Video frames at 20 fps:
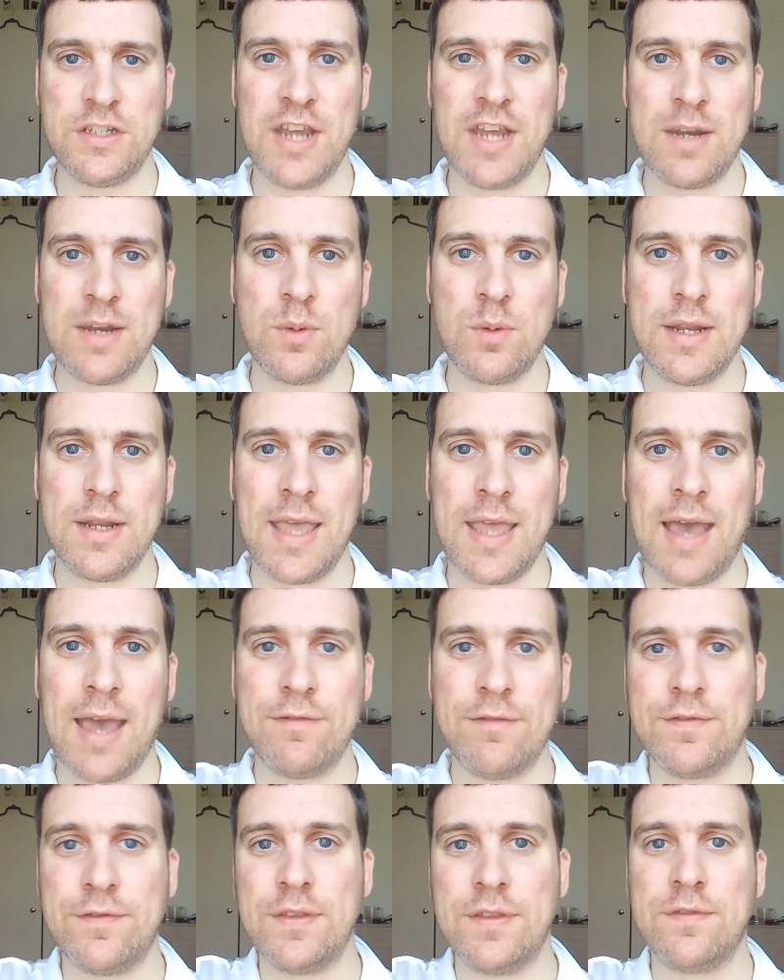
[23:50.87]
genuinely
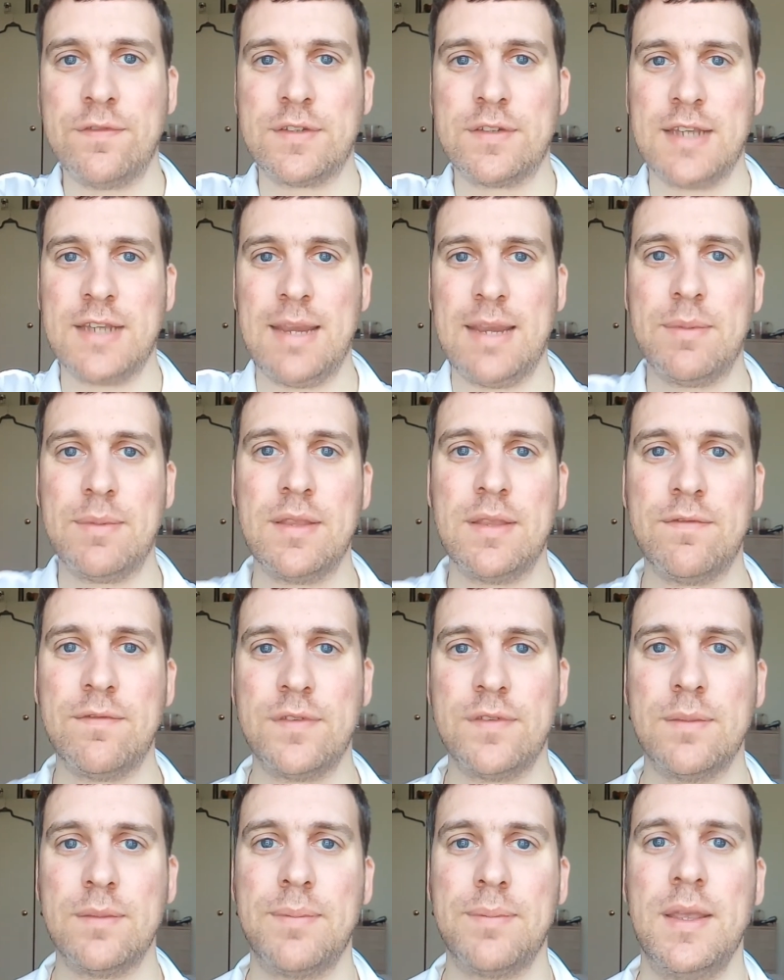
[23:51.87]
have for the team
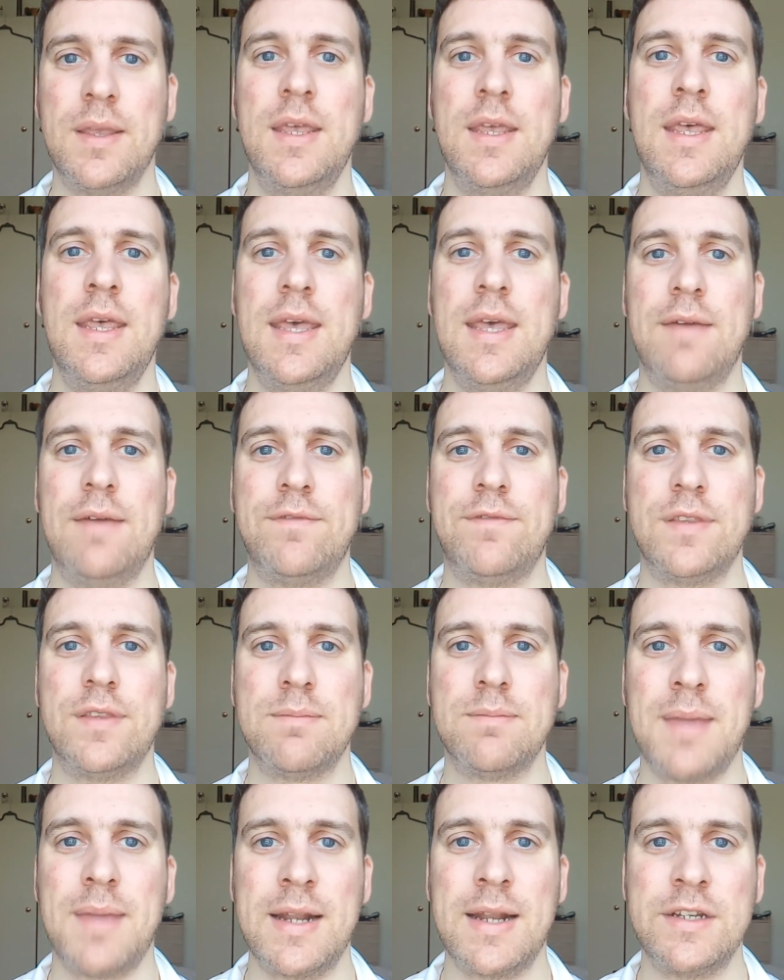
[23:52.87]
and for
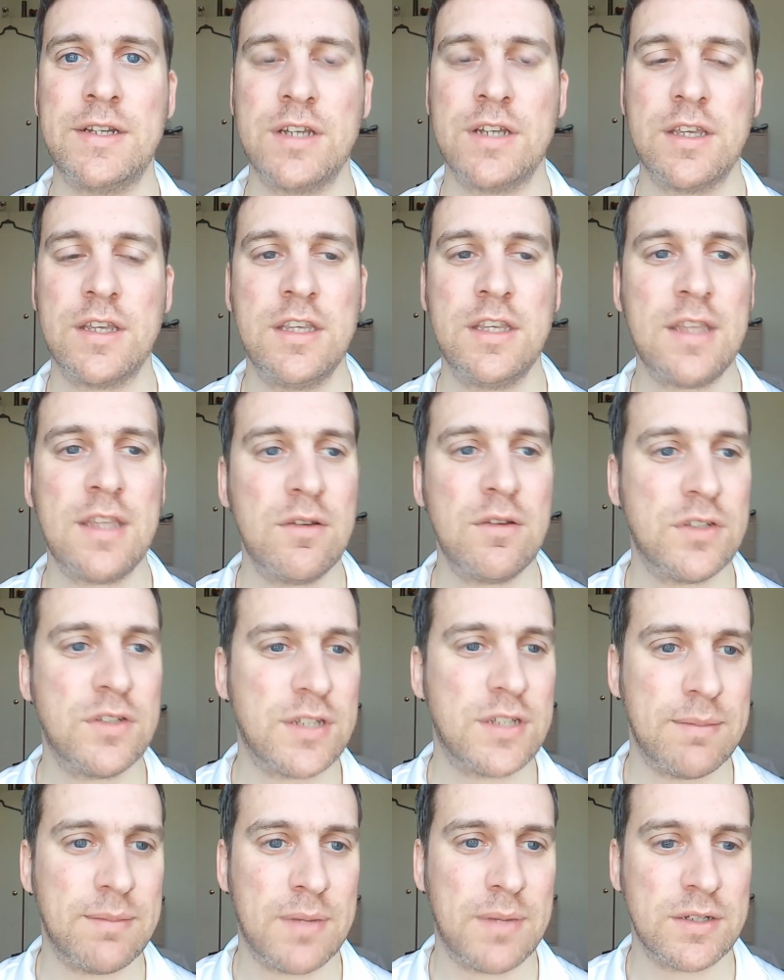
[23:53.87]
the manager. You don't
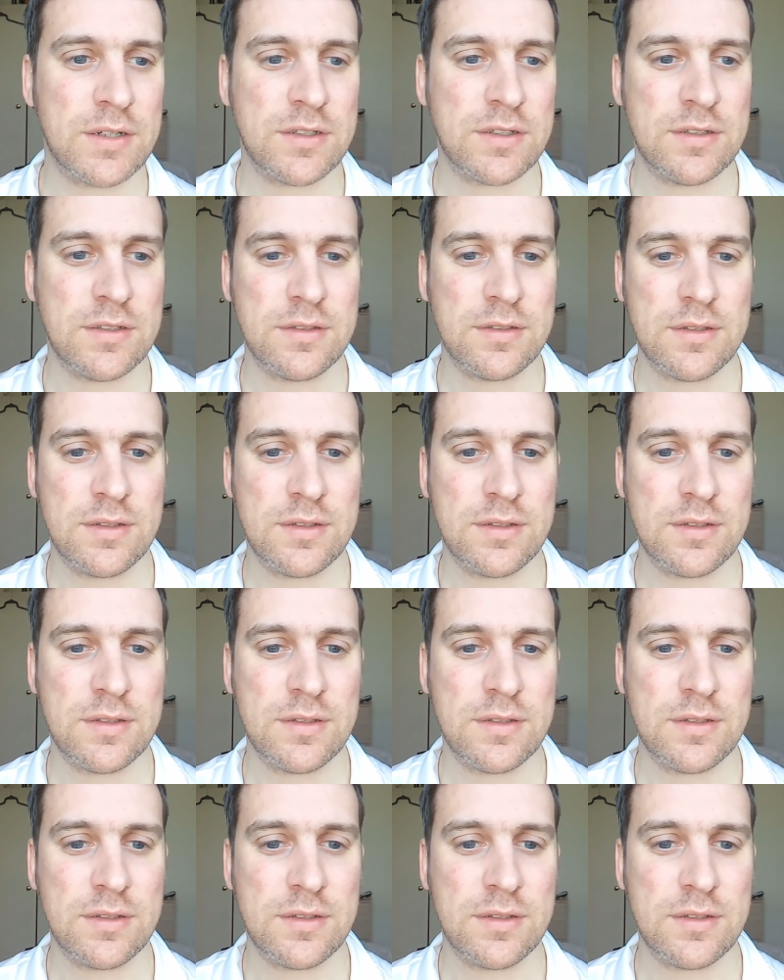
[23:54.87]
see much.